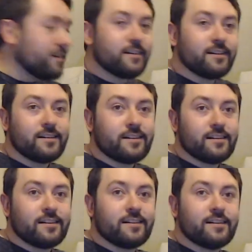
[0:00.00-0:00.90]

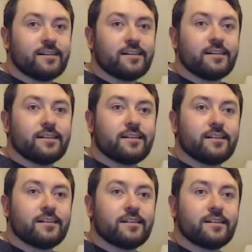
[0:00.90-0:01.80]
[no speech]